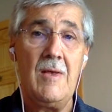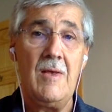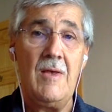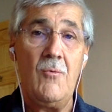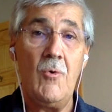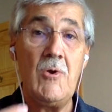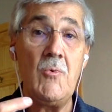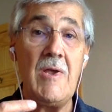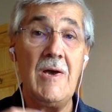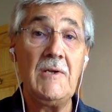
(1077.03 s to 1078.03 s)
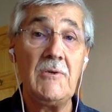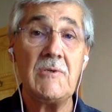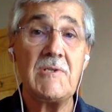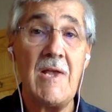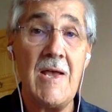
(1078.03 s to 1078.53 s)
When we
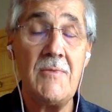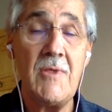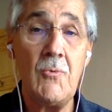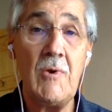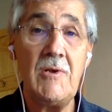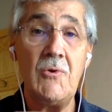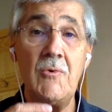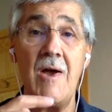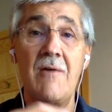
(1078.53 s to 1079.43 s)
understand that we do not